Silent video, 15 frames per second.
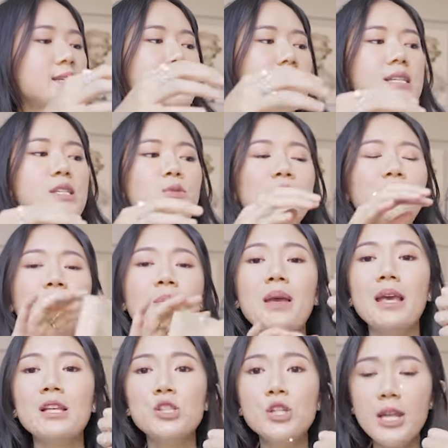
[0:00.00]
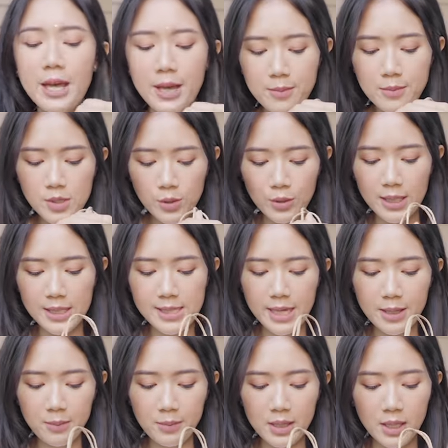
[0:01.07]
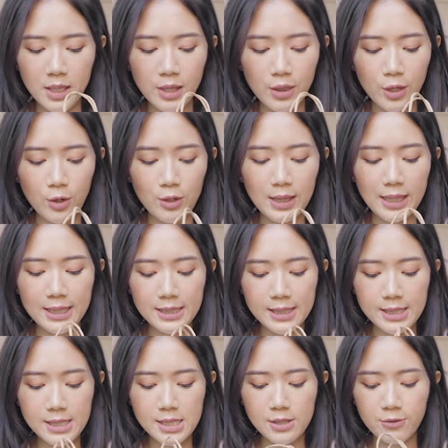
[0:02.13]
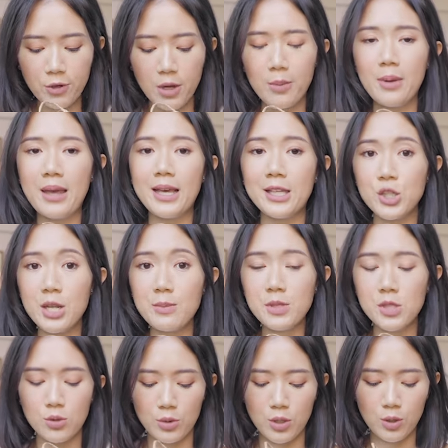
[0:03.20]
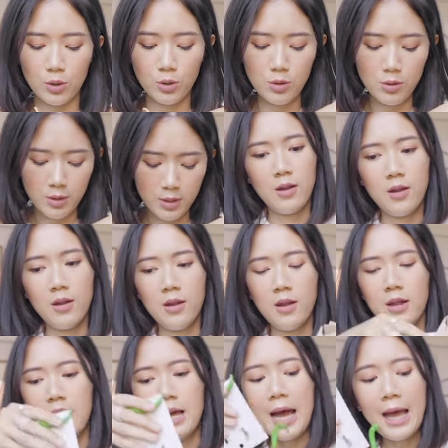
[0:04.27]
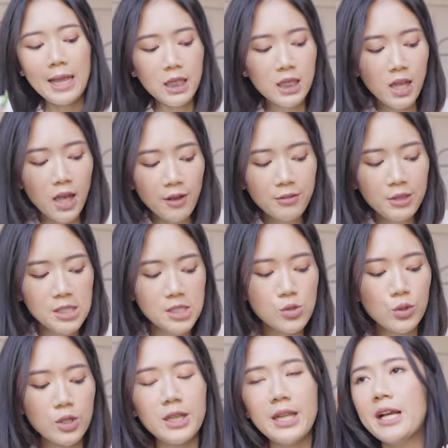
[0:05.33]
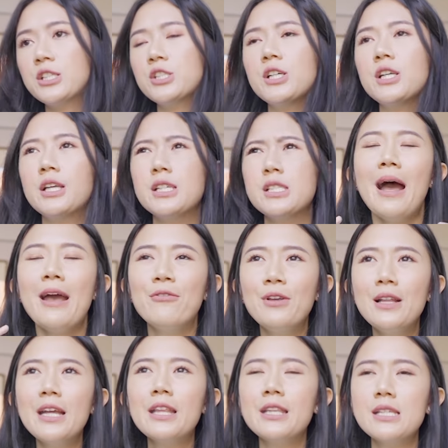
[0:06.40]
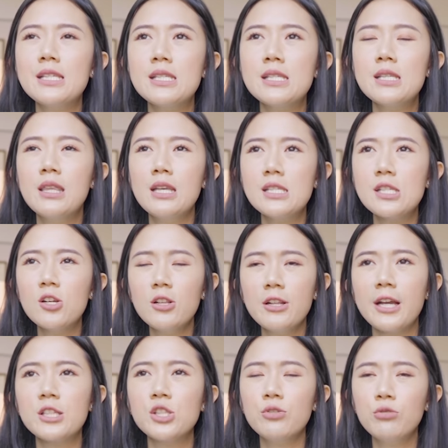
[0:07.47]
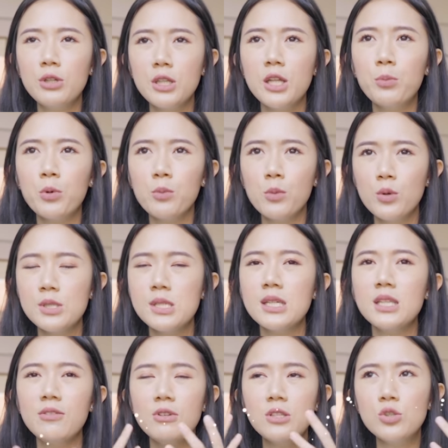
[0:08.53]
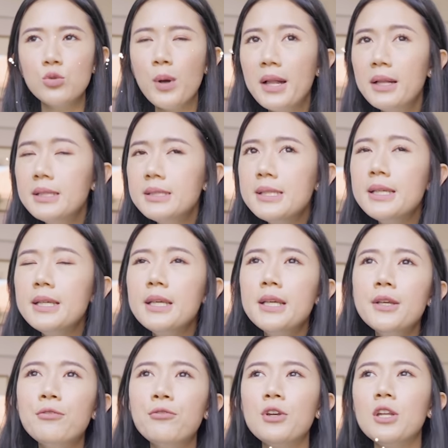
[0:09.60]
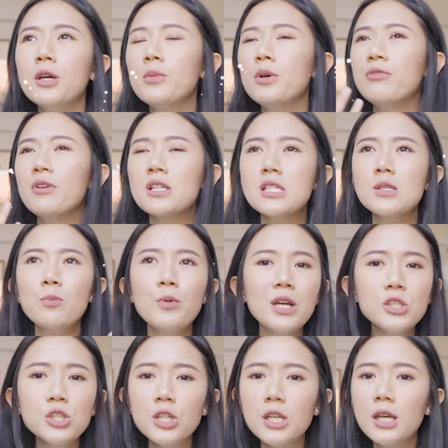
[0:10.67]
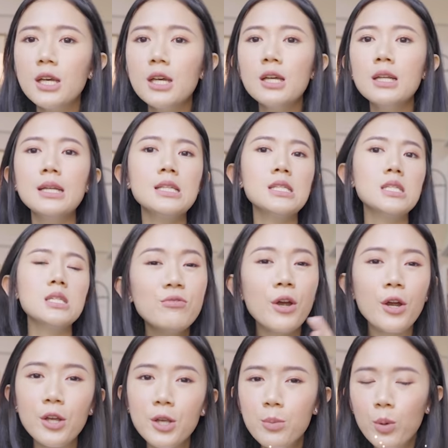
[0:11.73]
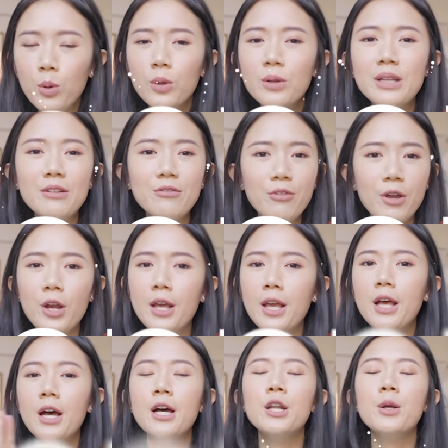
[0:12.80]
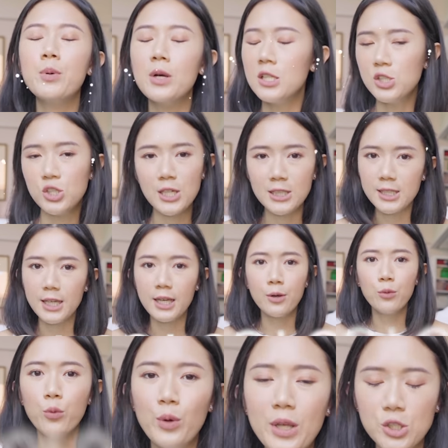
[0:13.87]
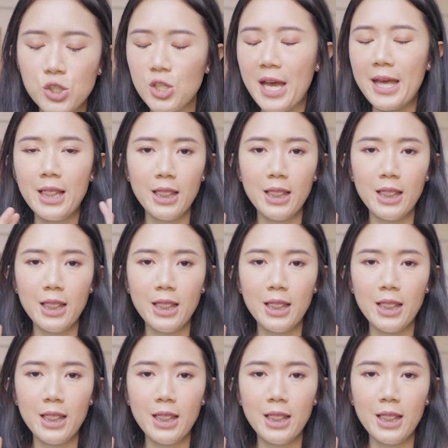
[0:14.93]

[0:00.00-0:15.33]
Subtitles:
is this one from H&M. So they sent me their latest from H&M Studio. I love this new collection because I feel like this collection really promotes individuality, freedom of expression. It's very bold and very unapologetic, which I